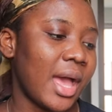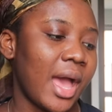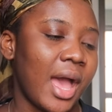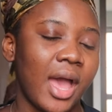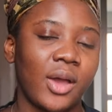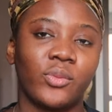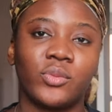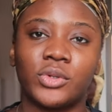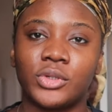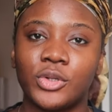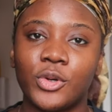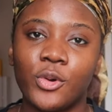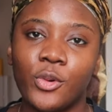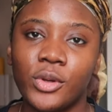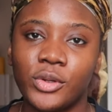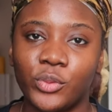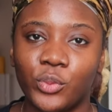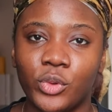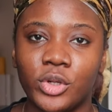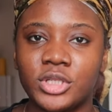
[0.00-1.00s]
I would go
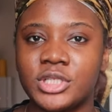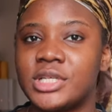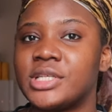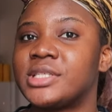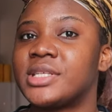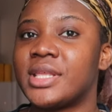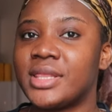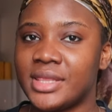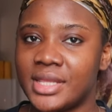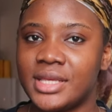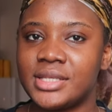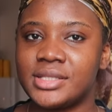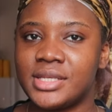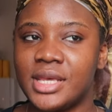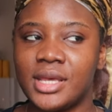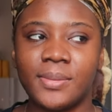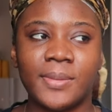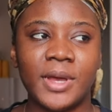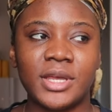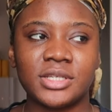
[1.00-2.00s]
and wash it and then
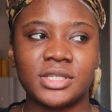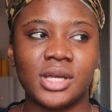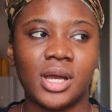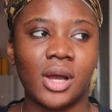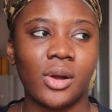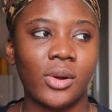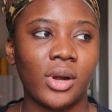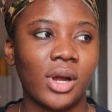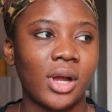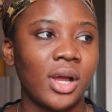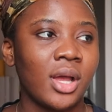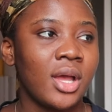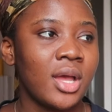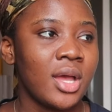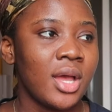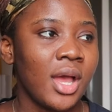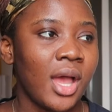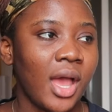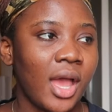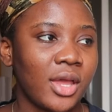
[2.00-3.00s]
take my shower.
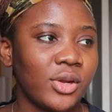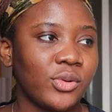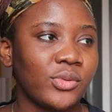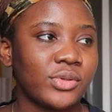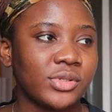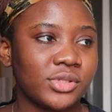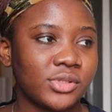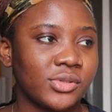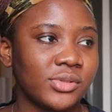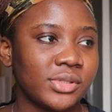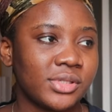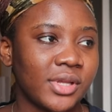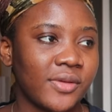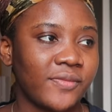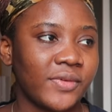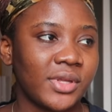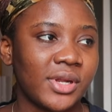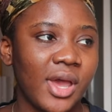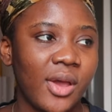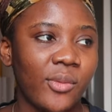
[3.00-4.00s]
I know it's 2:07.